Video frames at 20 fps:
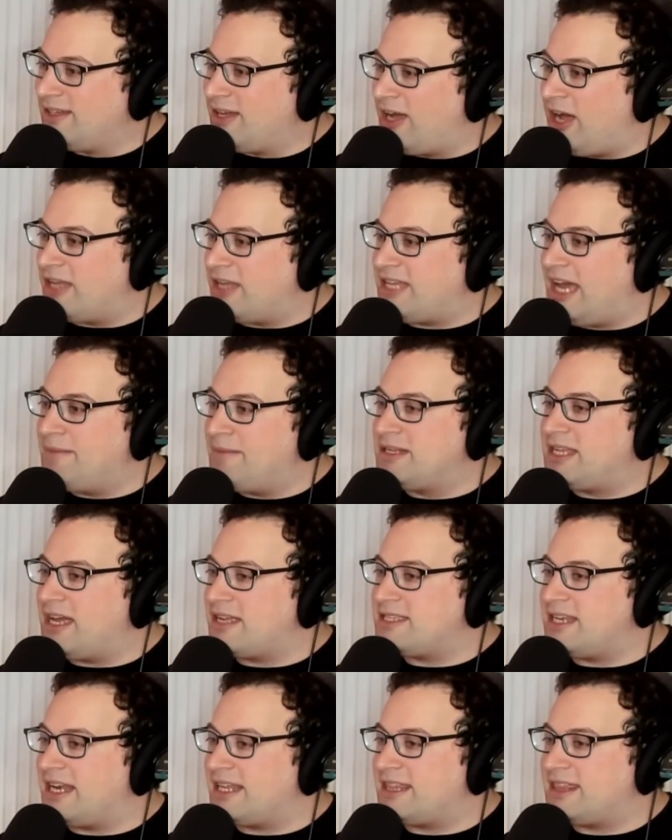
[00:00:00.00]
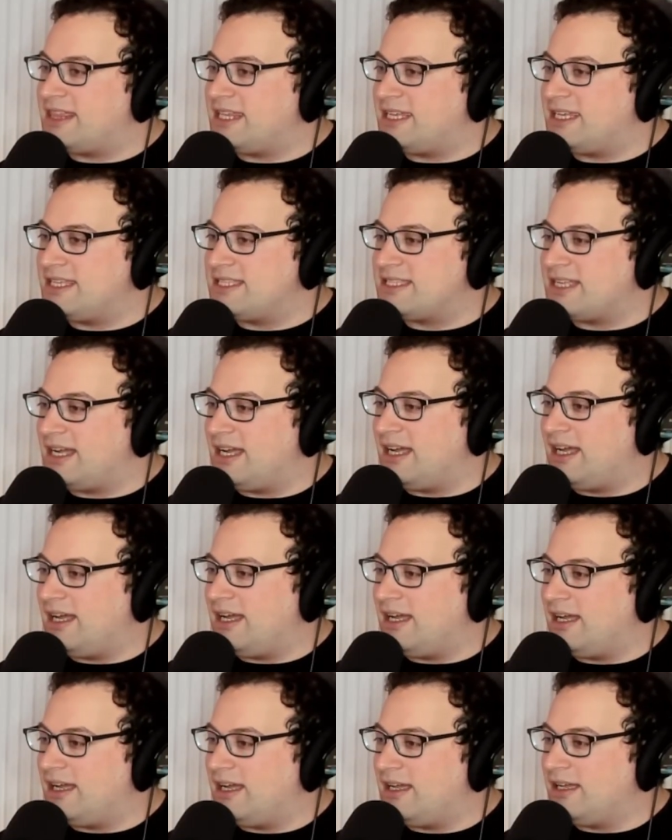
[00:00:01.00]
Dime a dozen, I think, is
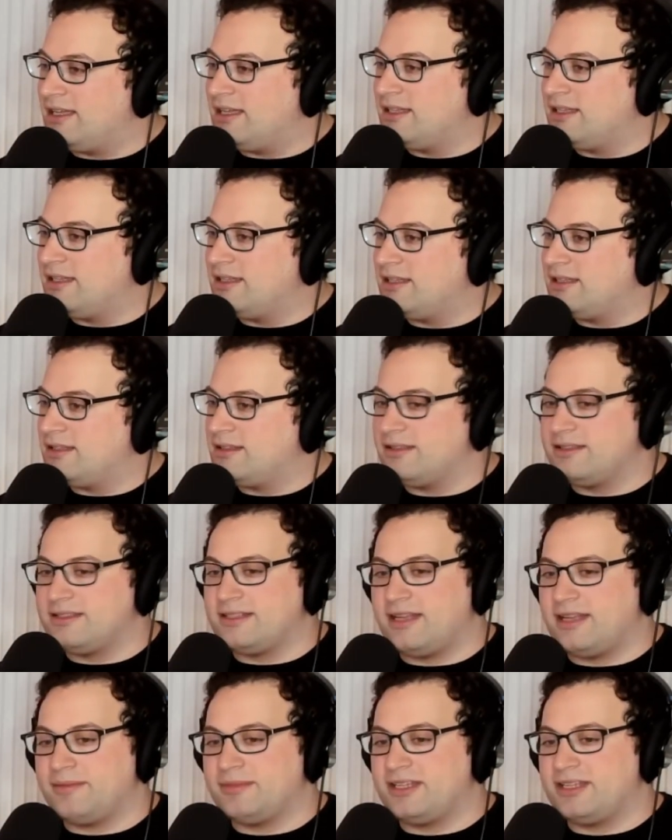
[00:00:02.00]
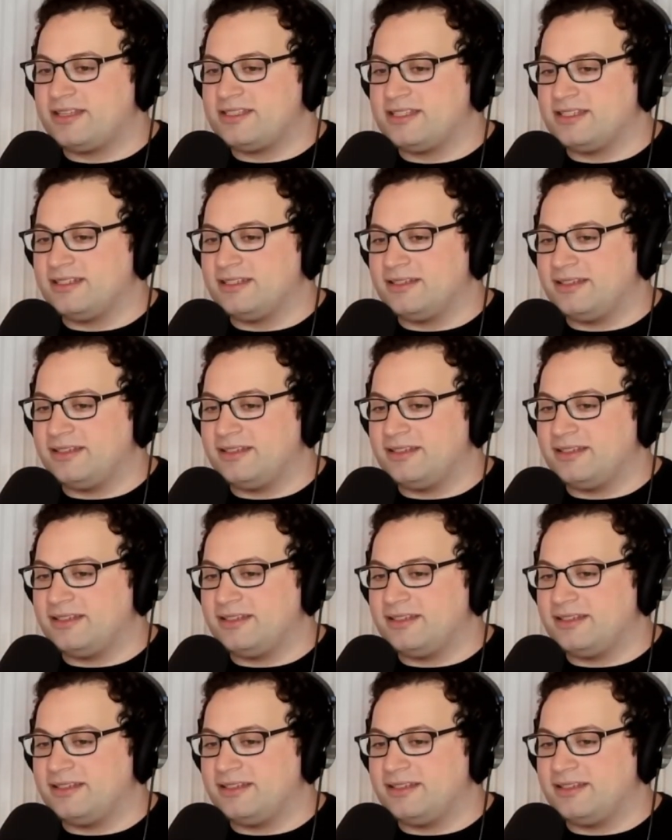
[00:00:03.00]
dime a dozen?